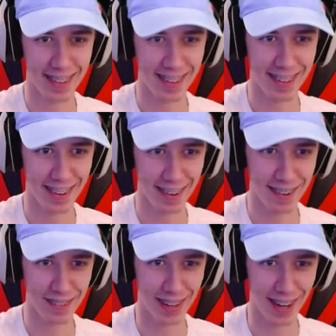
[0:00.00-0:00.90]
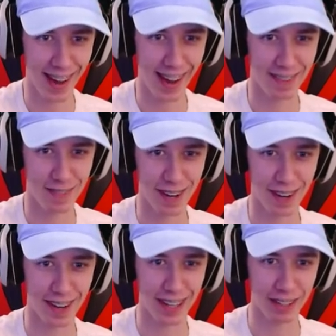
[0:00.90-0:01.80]
No, I'm not,
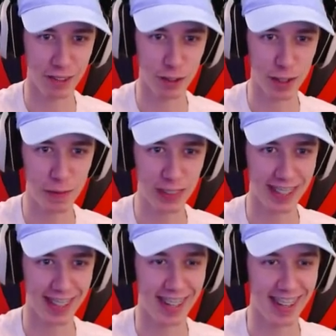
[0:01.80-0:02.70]
bro. You're tripping.